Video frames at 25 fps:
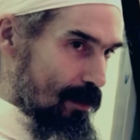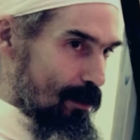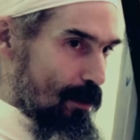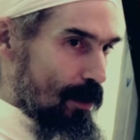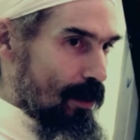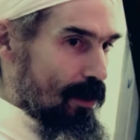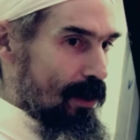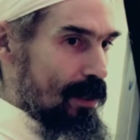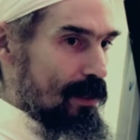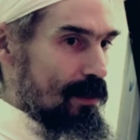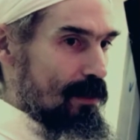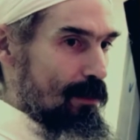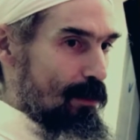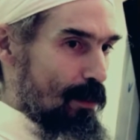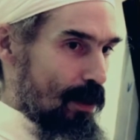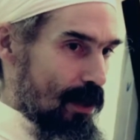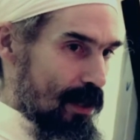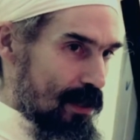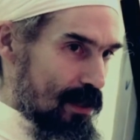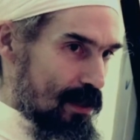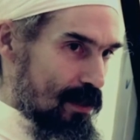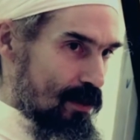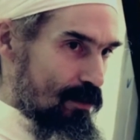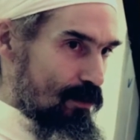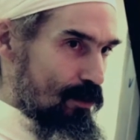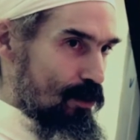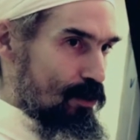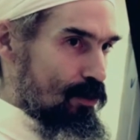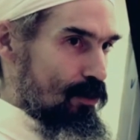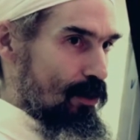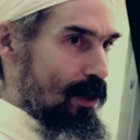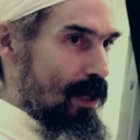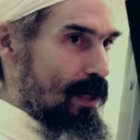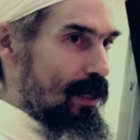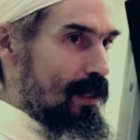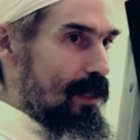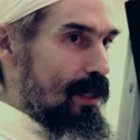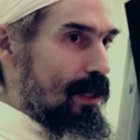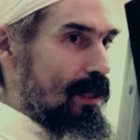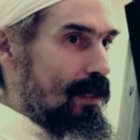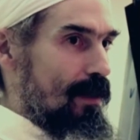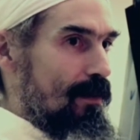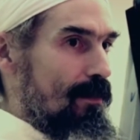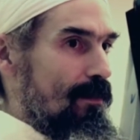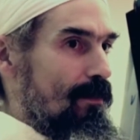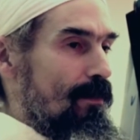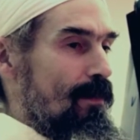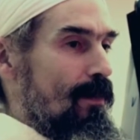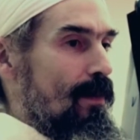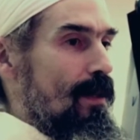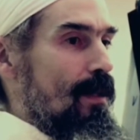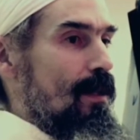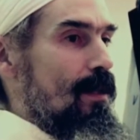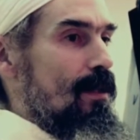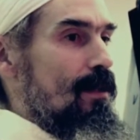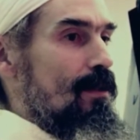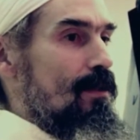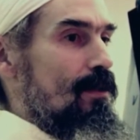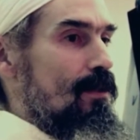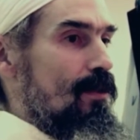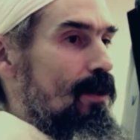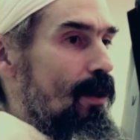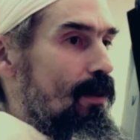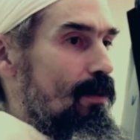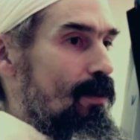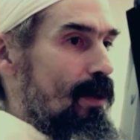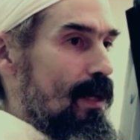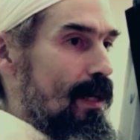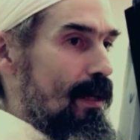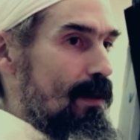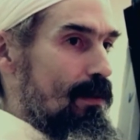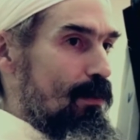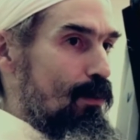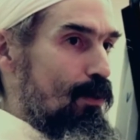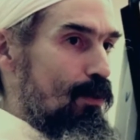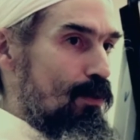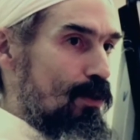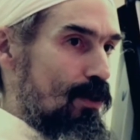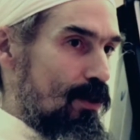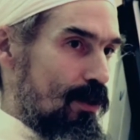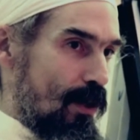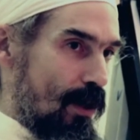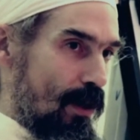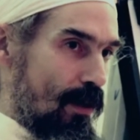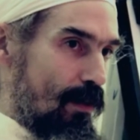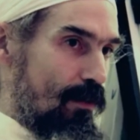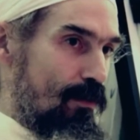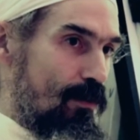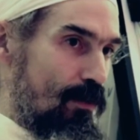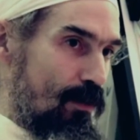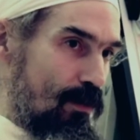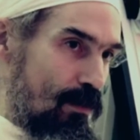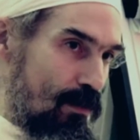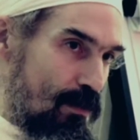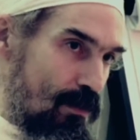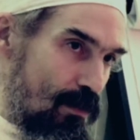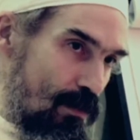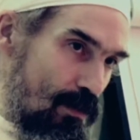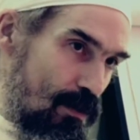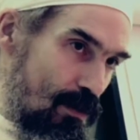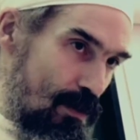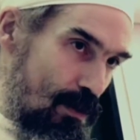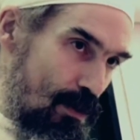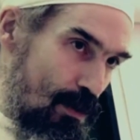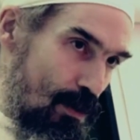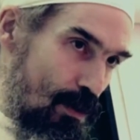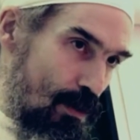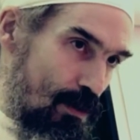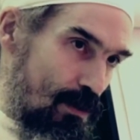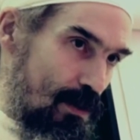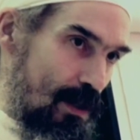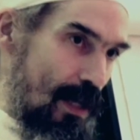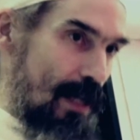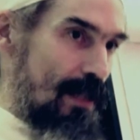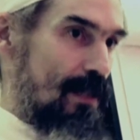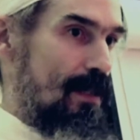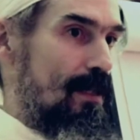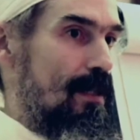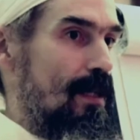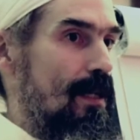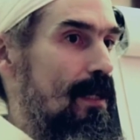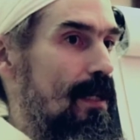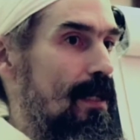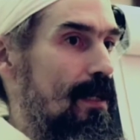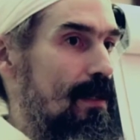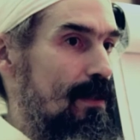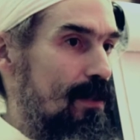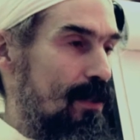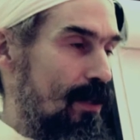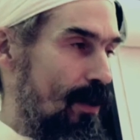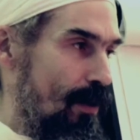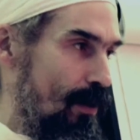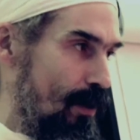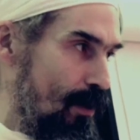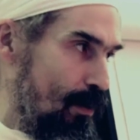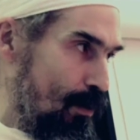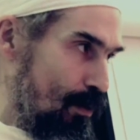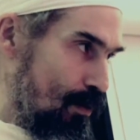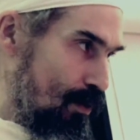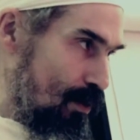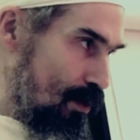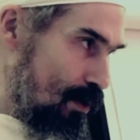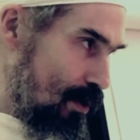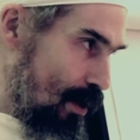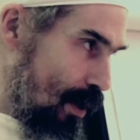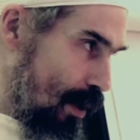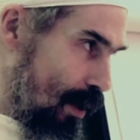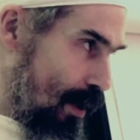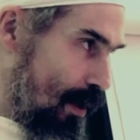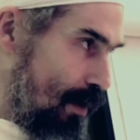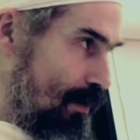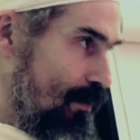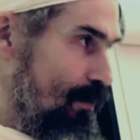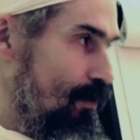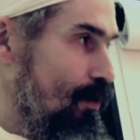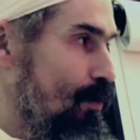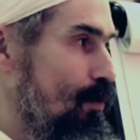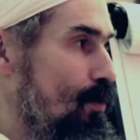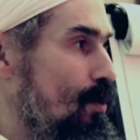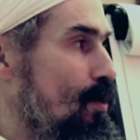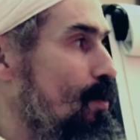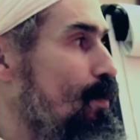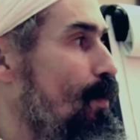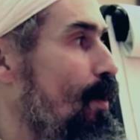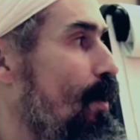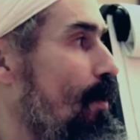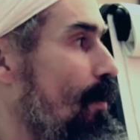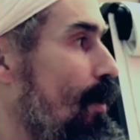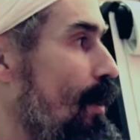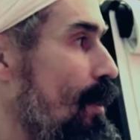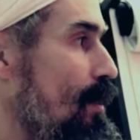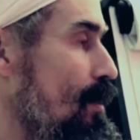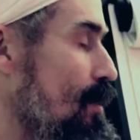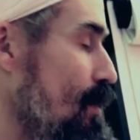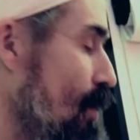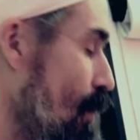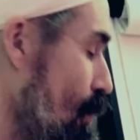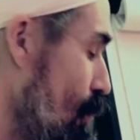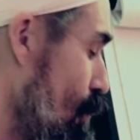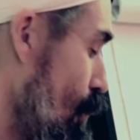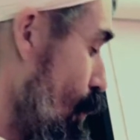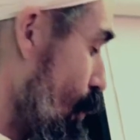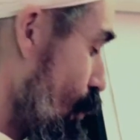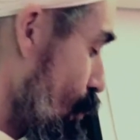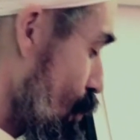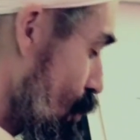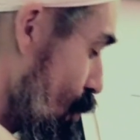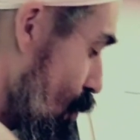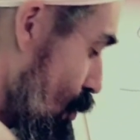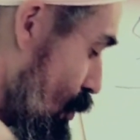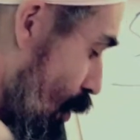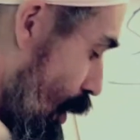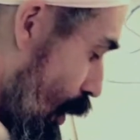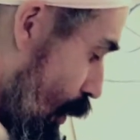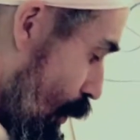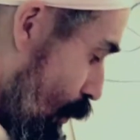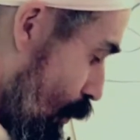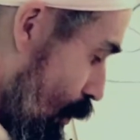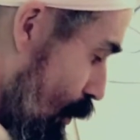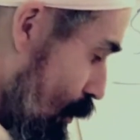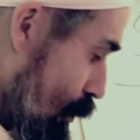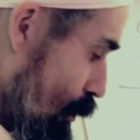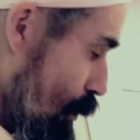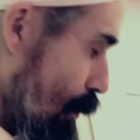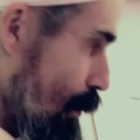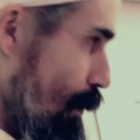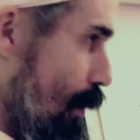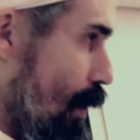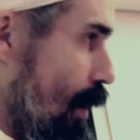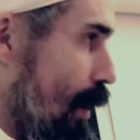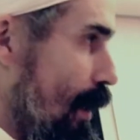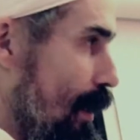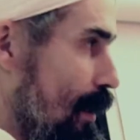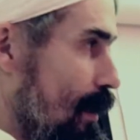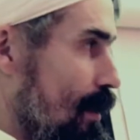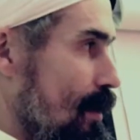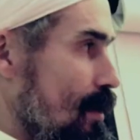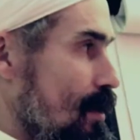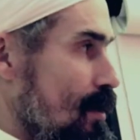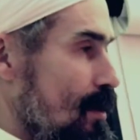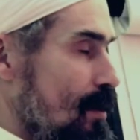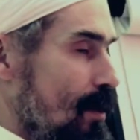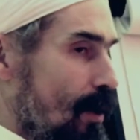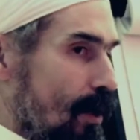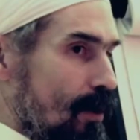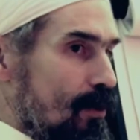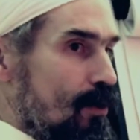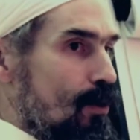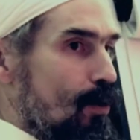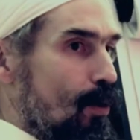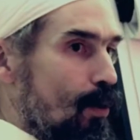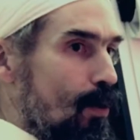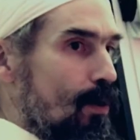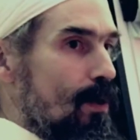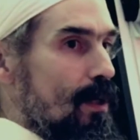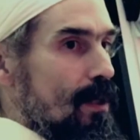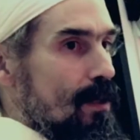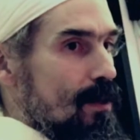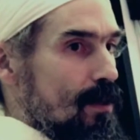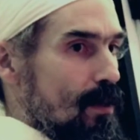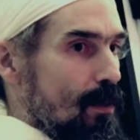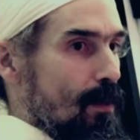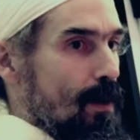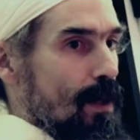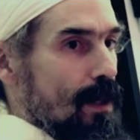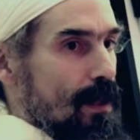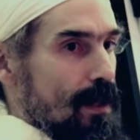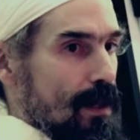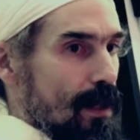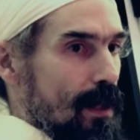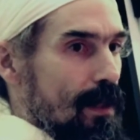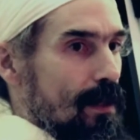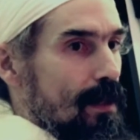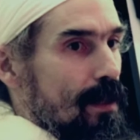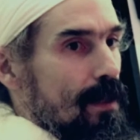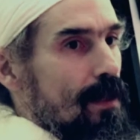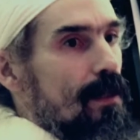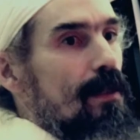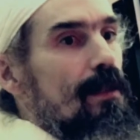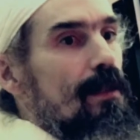the mind. The mind is for training so that it will serve your destiny, so it will serve your spirit, so your soul and your mind can start talking to one another.